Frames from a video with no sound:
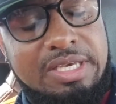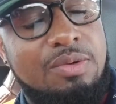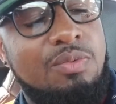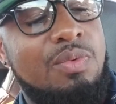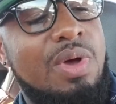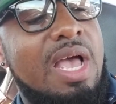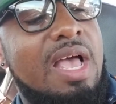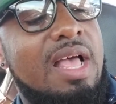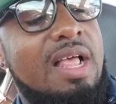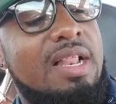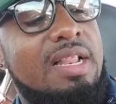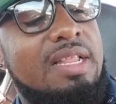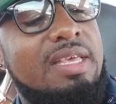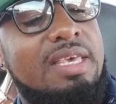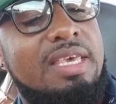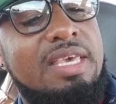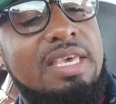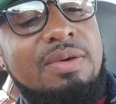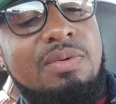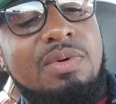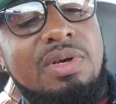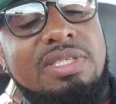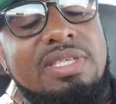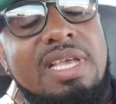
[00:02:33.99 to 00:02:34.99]
Well,
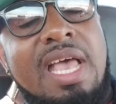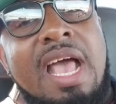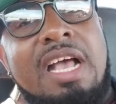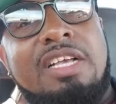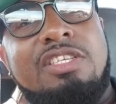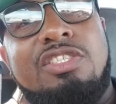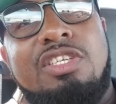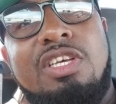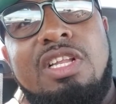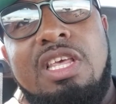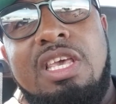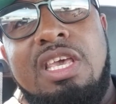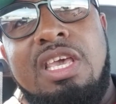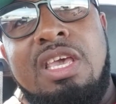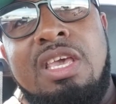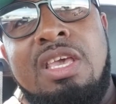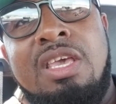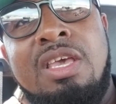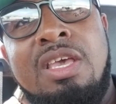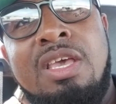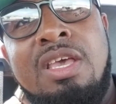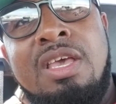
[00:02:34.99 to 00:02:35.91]
he was actually